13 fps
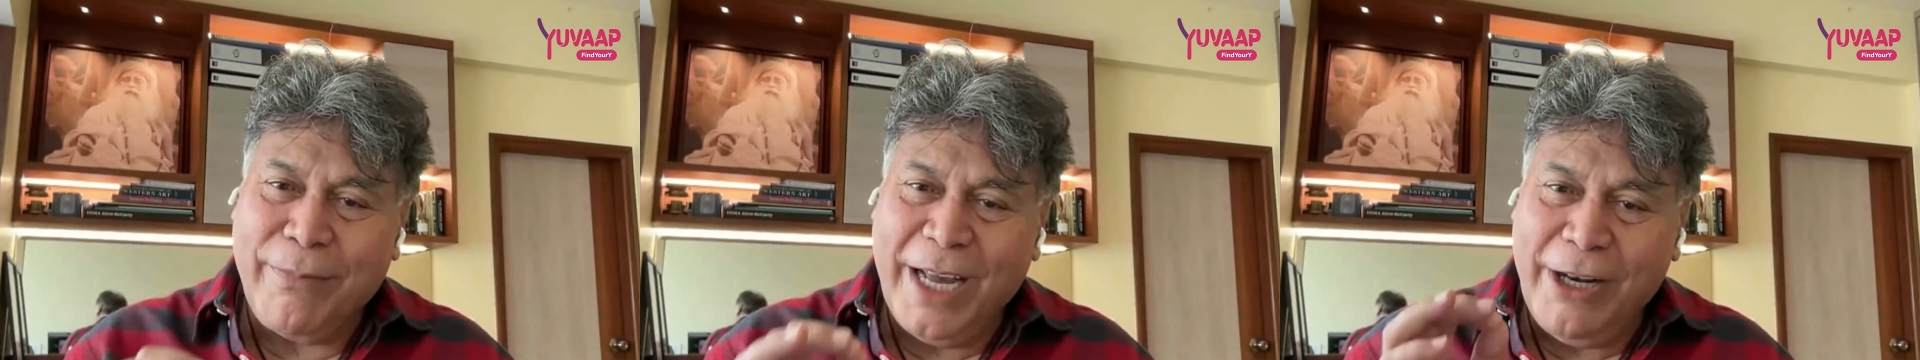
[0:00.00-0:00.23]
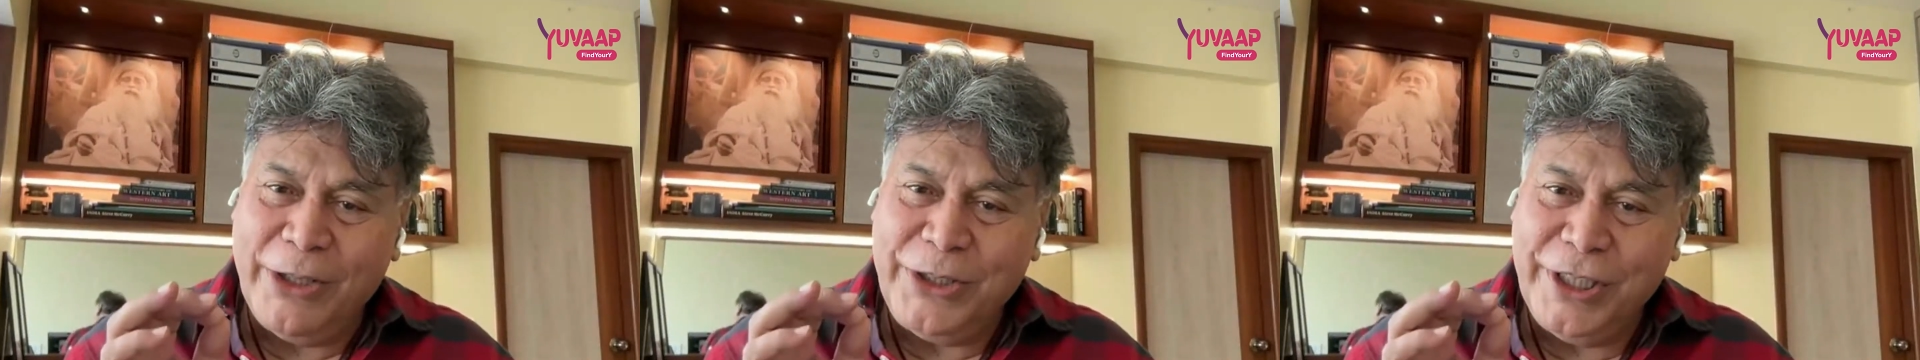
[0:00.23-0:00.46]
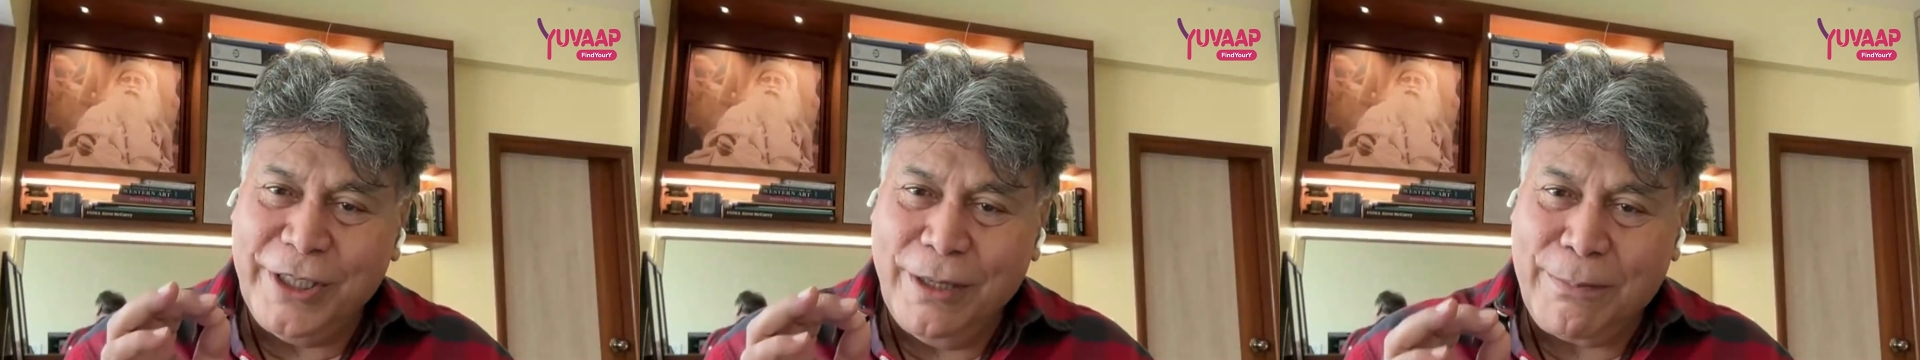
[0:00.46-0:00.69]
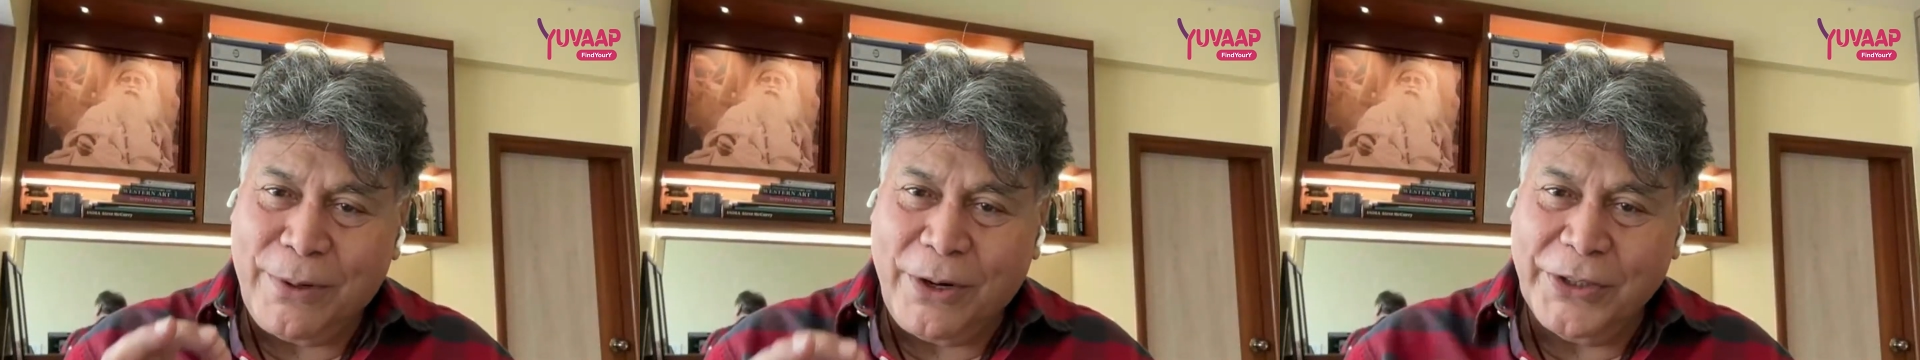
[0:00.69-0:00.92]

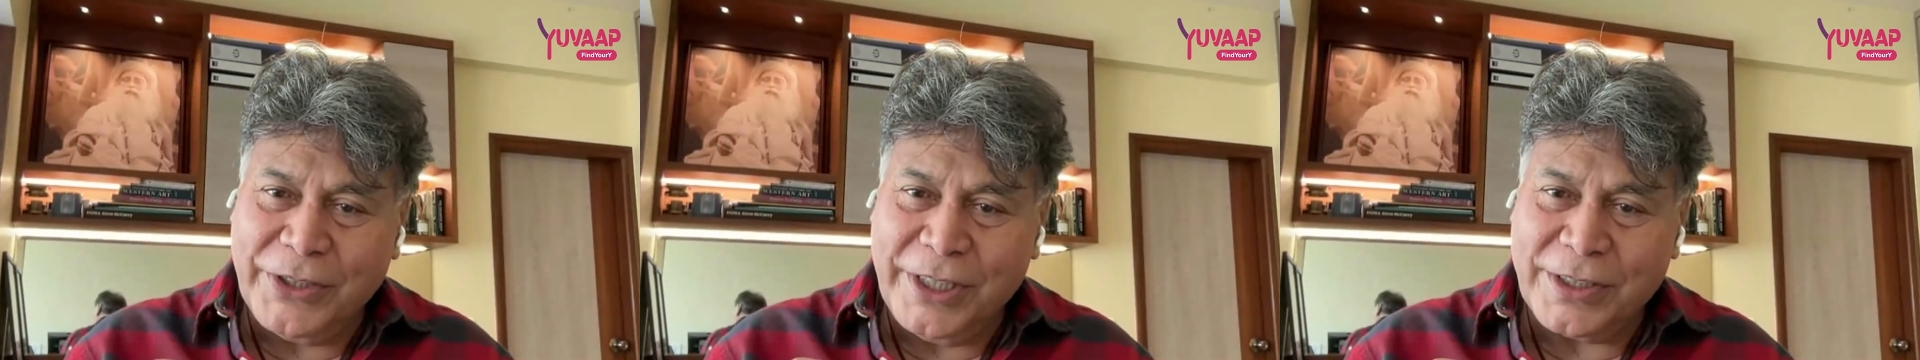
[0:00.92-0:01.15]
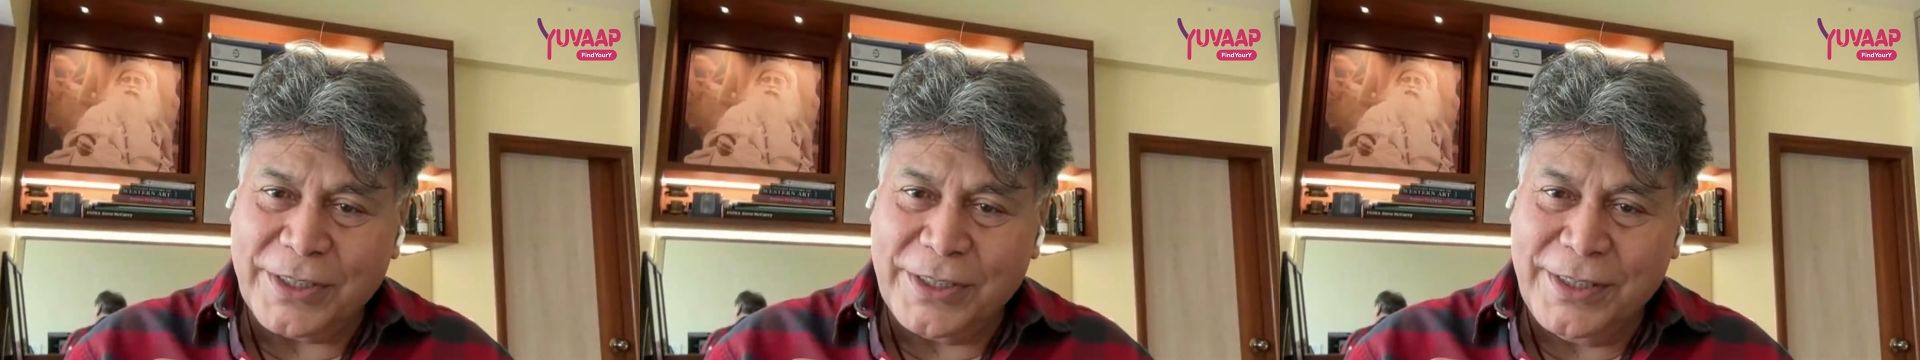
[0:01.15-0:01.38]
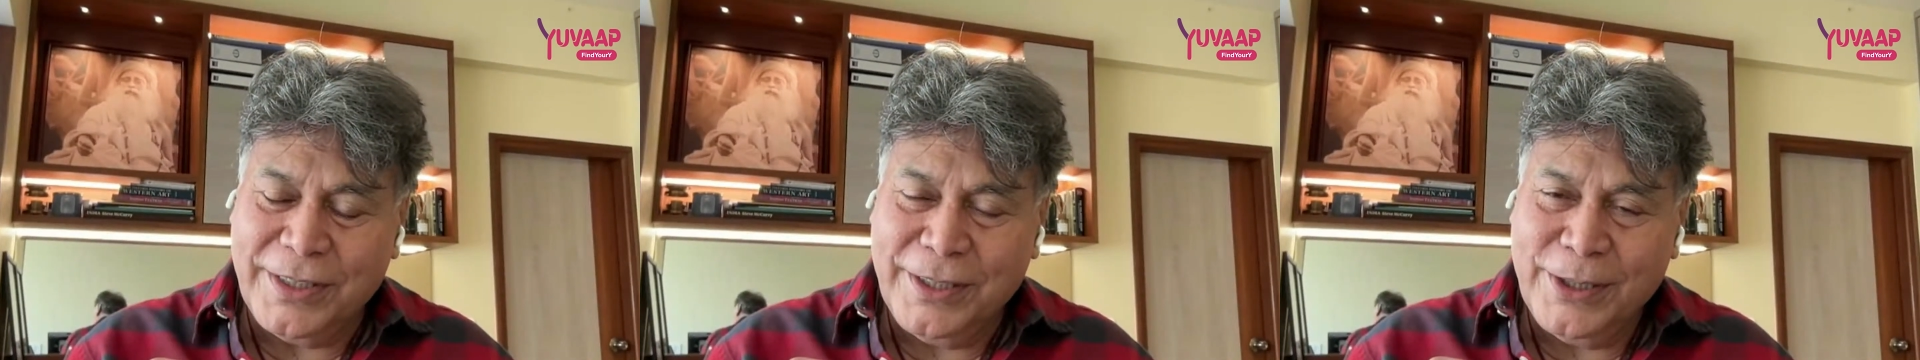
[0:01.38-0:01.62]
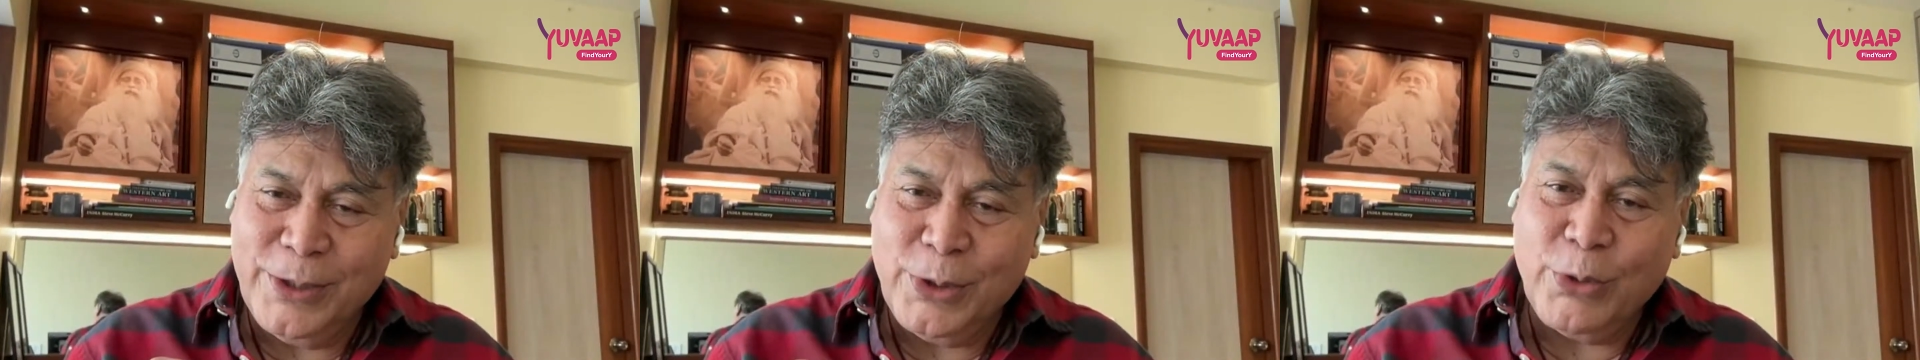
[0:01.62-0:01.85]
biological process
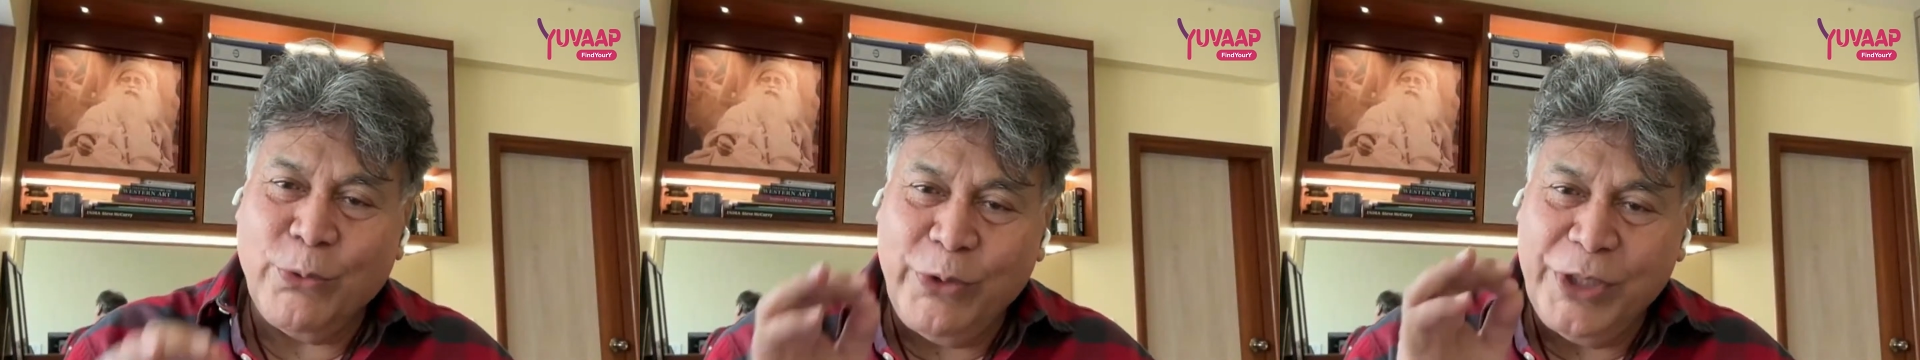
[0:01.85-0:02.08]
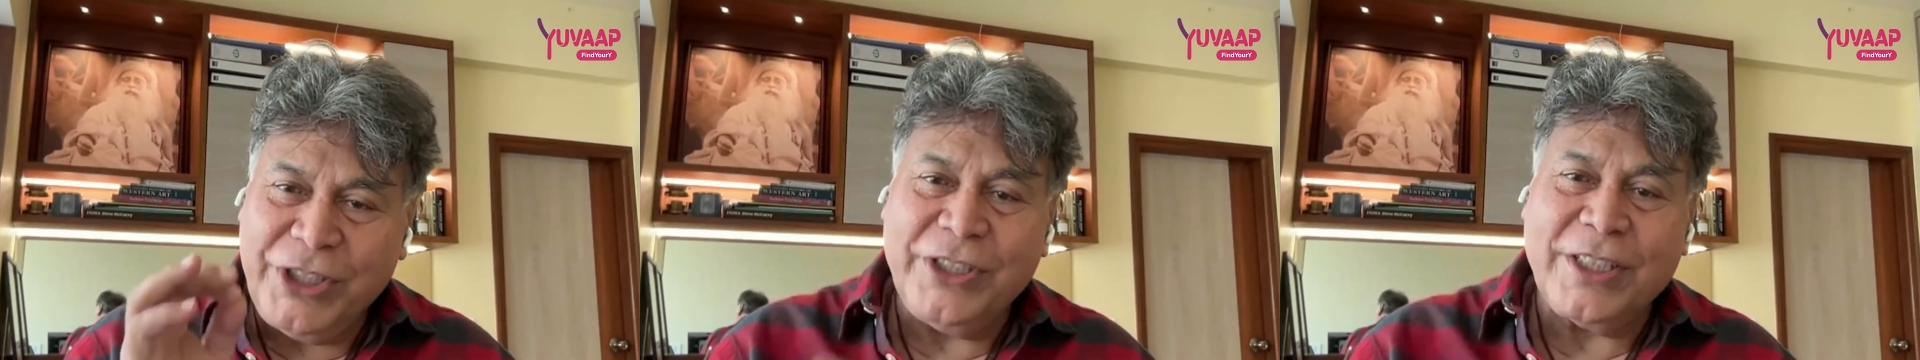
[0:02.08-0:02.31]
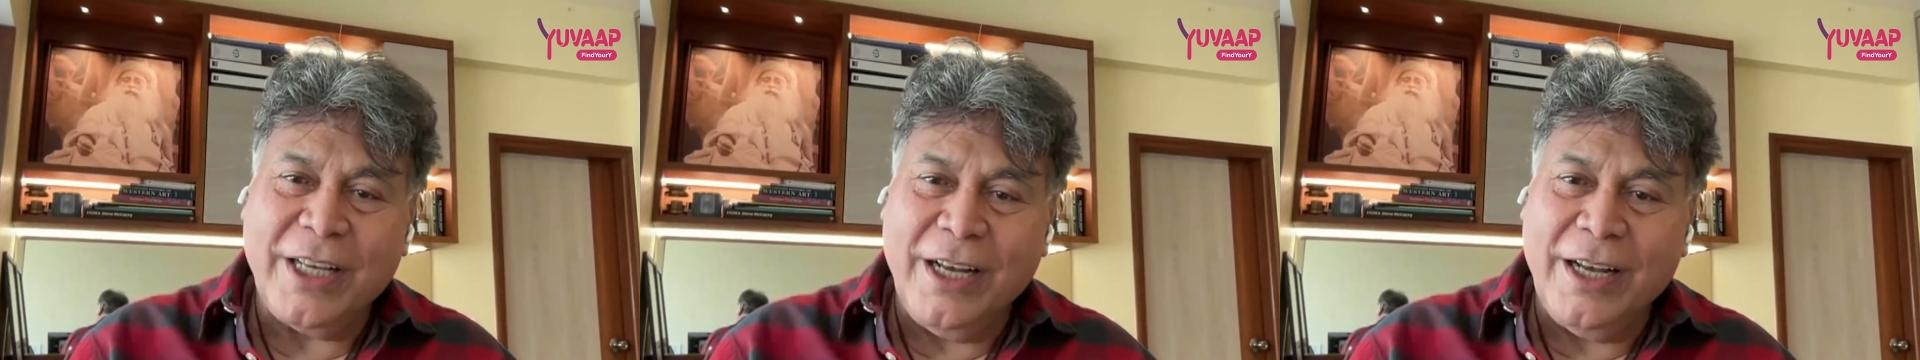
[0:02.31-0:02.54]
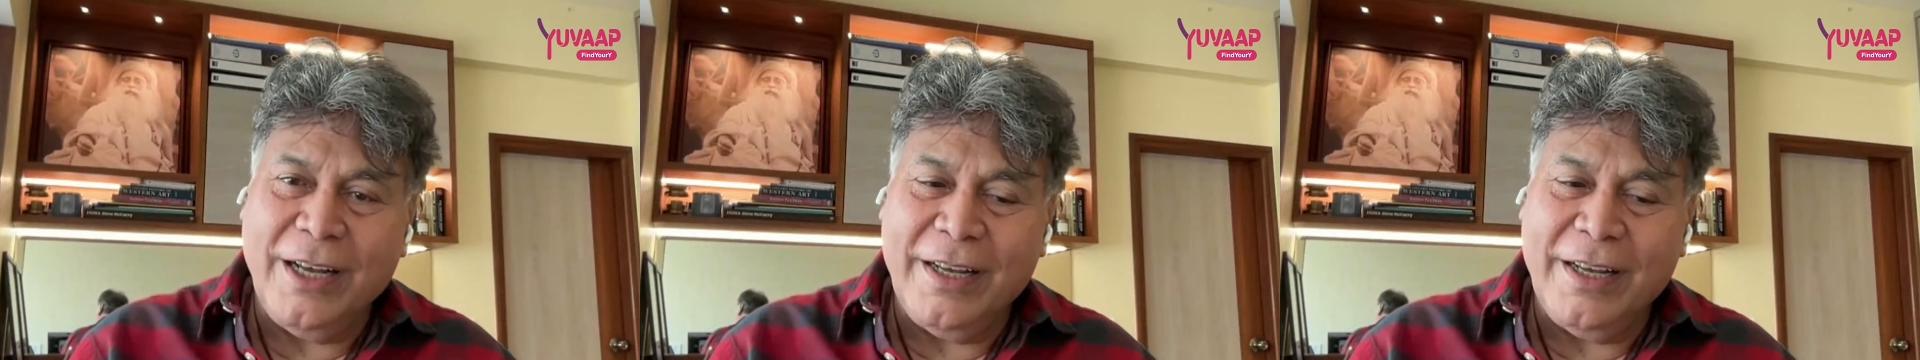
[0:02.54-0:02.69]
which is